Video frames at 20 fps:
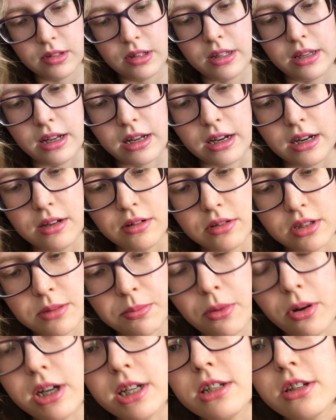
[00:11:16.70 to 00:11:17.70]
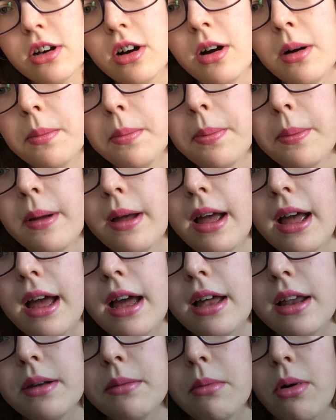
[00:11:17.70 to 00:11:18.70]
it's like a little spotty top
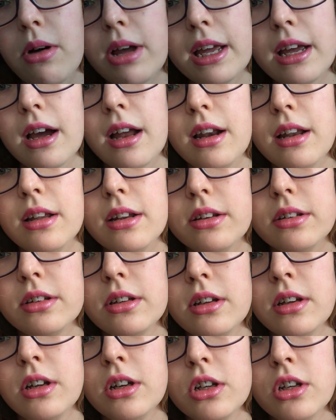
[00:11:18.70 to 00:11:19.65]
and multicolored